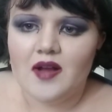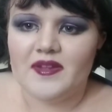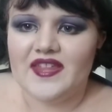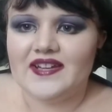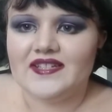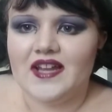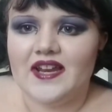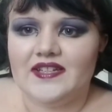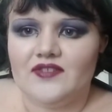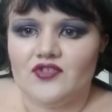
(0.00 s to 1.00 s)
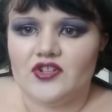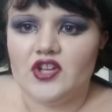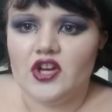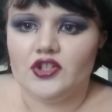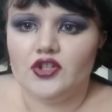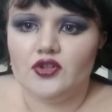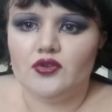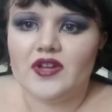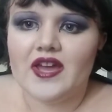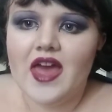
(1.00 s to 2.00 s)
But then it's slightly different.
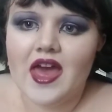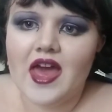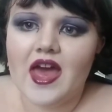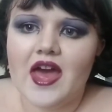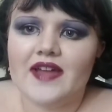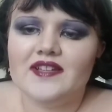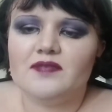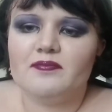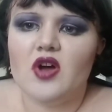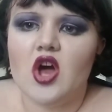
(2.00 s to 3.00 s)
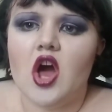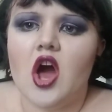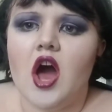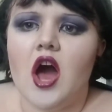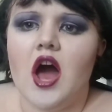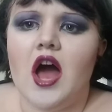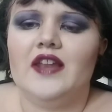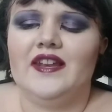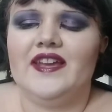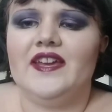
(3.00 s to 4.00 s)
You can't
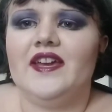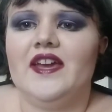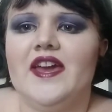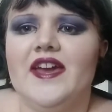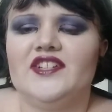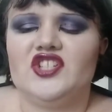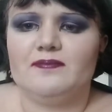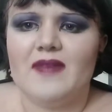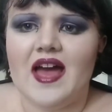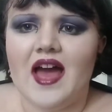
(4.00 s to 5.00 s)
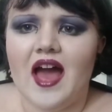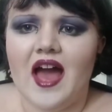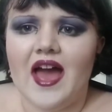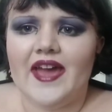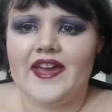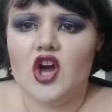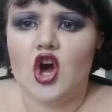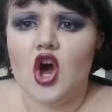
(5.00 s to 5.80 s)
polish my